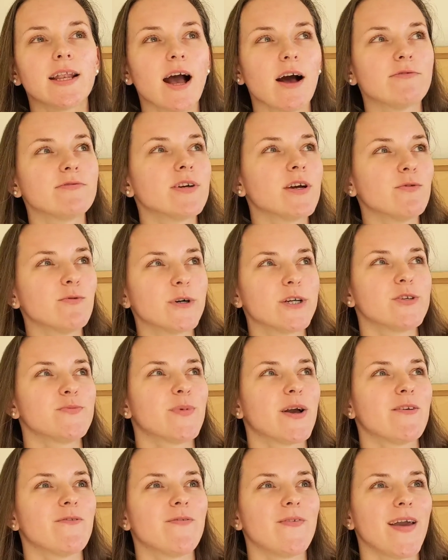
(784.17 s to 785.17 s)
after I
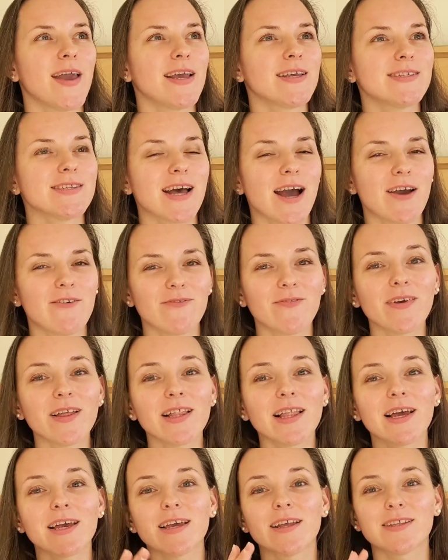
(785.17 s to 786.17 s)
wash my face, I
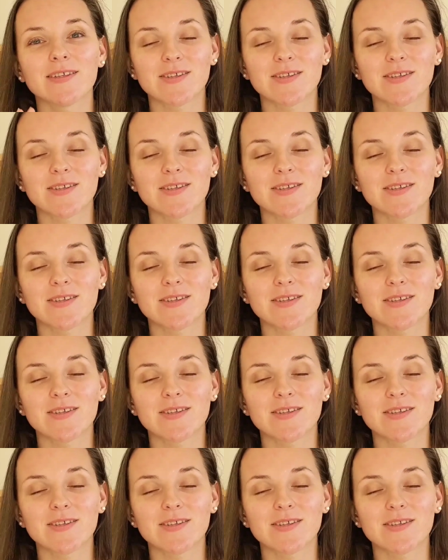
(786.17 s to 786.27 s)
feel like